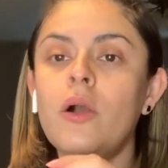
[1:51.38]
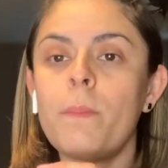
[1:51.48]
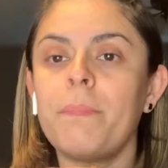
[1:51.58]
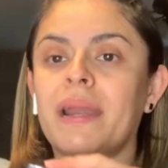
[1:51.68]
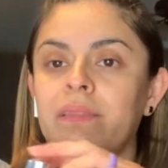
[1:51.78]

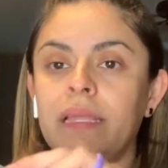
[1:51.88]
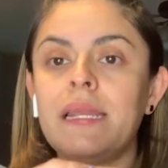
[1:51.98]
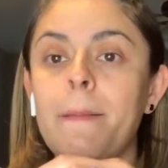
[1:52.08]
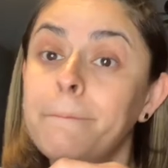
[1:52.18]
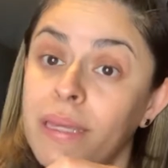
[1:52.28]
now I'm
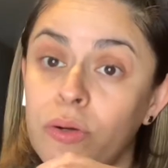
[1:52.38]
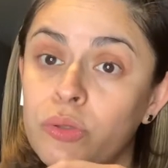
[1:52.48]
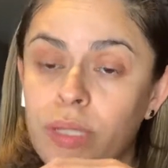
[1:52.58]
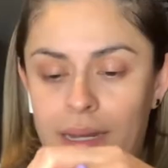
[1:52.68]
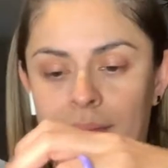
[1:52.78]
applying
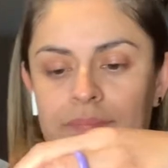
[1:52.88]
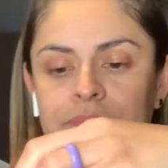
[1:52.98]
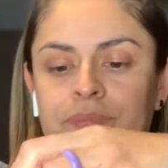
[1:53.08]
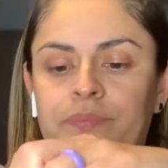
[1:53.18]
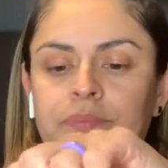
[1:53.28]

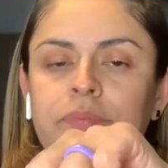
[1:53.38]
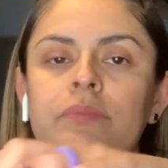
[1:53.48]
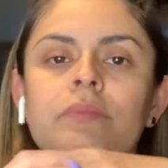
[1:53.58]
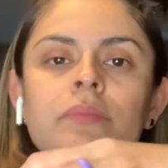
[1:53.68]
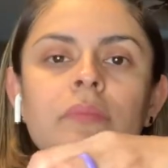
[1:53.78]
my
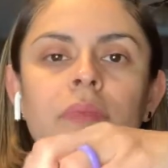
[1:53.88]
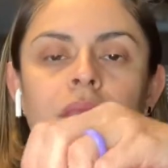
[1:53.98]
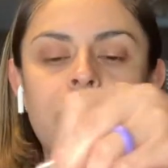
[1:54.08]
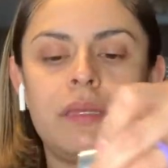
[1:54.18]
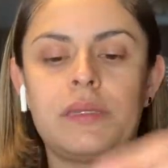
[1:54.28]

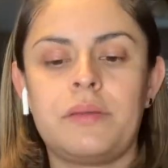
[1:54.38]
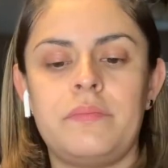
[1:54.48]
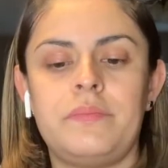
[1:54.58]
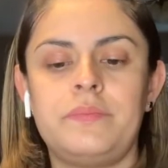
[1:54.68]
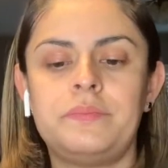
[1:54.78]

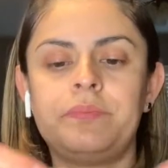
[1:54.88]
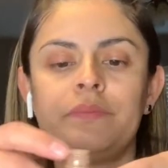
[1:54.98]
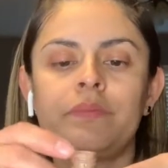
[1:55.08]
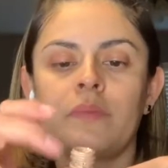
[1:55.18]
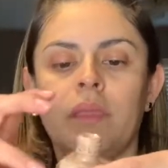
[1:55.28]

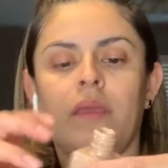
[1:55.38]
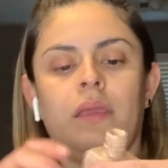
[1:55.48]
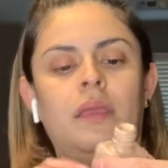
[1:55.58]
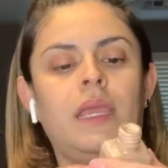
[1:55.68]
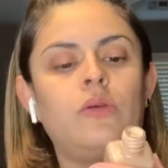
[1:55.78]
foundation. This is
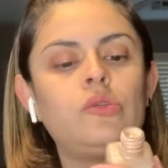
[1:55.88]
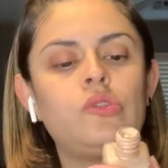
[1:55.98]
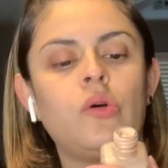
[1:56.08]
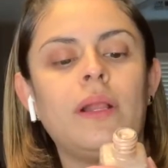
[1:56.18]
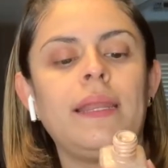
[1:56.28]

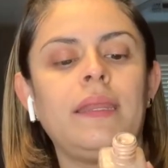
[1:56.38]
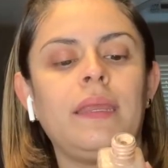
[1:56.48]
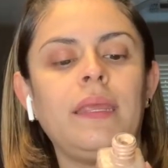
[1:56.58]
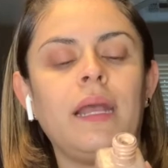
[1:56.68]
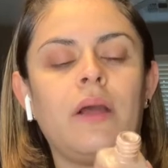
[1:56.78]
Clinique.
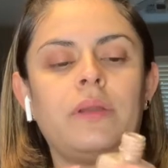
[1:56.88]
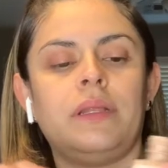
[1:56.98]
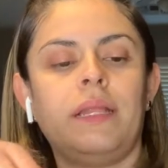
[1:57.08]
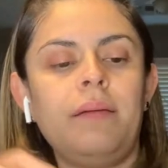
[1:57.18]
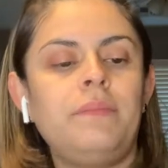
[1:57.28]
I
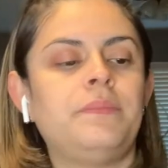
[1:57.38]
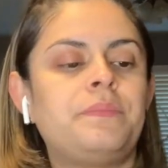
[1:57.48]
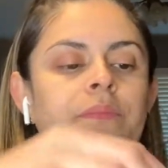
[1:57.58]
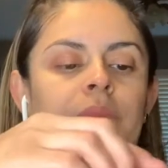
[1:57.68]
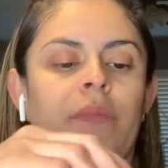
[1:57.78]
believe it's called
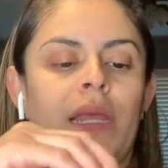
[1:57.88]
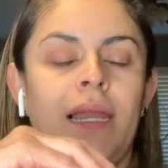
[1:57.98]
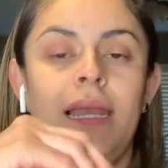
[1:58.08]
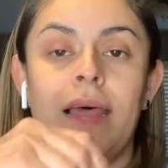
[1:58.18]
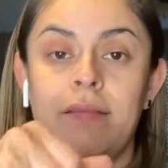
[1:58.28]

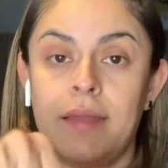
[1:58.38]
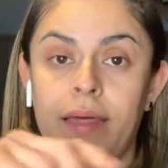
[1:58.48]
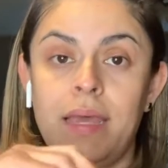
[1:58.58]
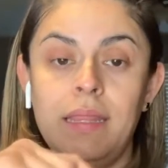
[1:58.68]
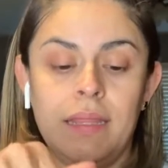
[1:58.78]
Superbalanced, but
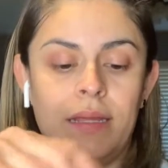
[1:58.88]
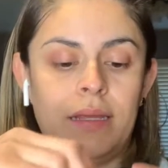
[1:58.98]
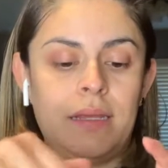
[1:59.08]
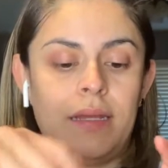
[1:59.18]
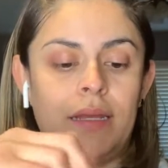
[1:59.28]
I'm going to link
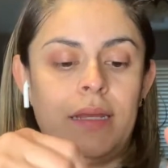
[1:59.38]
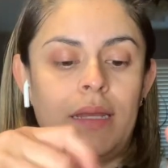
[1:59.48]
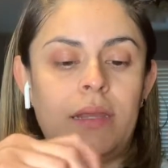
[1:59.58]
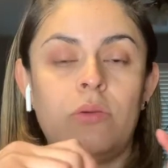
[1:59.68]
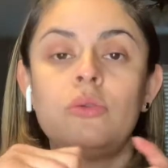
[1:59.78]
the products
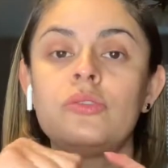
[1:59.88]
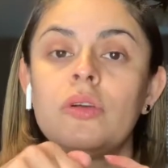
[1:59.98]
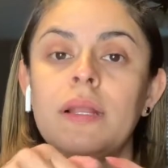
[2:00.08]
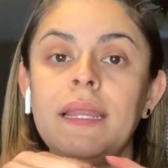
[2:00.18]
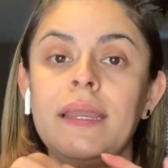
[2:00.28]
that I
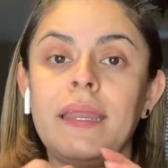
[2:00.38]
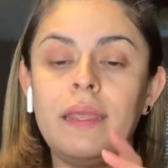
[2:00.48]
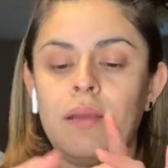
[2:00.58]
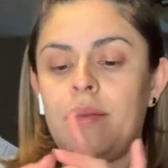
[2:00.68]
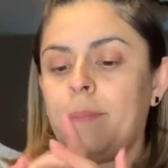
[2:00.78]
use
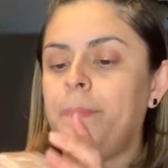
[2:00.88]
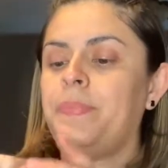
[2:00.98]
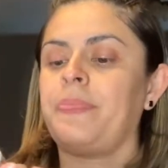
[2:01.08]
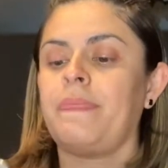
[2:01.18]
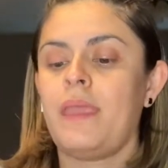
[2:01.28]
down at the
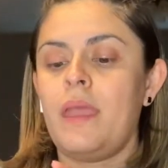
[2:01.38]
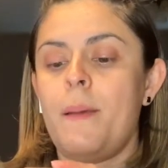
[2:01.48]
bottom.